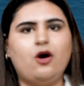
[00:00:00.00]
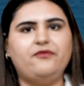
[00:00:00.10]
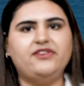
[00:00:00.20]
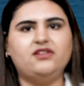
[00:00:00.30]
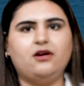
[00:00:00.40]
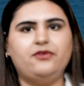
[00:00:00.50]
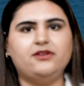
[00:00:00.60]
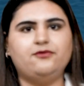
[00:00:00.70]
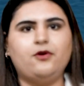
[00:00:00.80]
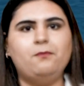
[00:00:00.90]
coffee
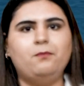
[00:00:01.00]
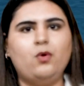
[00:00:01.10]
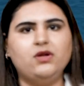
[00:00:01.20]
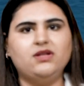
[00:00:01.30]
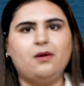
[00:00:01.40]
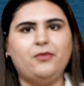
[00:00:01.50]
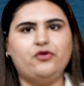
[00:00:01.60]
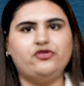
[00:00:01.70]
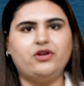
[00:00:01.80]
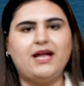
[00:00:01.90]
servings from both
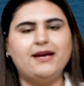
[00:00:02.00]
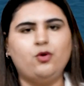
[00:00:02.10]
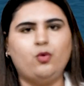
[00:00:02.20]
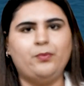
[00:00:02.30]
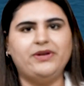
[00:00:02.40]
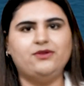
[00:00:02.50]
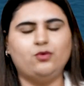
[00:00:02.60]
commercial and homemade